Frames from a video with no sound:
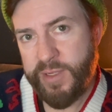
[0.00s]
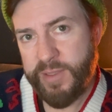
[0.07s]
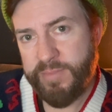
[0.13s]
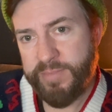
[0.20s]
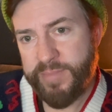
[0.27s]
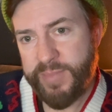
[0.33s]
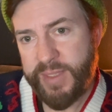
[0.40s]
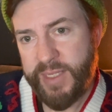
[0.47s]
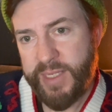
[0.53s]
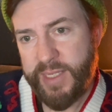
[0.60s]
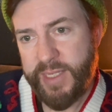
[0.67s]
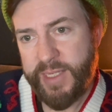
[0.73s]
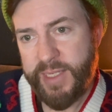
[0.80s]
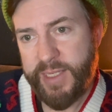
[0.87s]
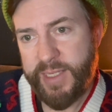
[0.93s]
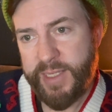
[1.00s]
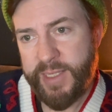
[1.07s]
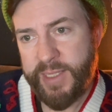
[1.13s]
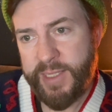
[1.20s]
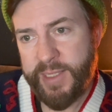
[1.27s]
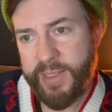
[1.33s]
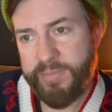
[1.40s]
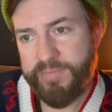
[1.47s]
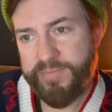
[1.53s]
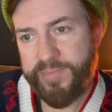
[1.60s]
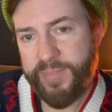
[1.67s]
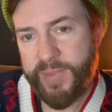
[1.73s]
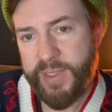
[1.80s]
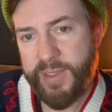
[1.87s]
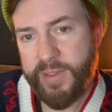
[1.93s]
And I
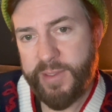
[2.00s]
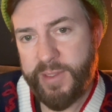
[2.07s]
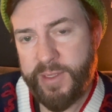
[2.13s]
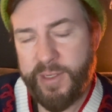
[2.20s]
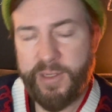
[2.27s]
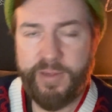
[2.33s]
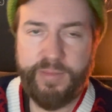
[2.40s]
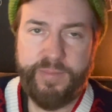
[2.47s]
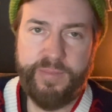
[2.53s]
don't know.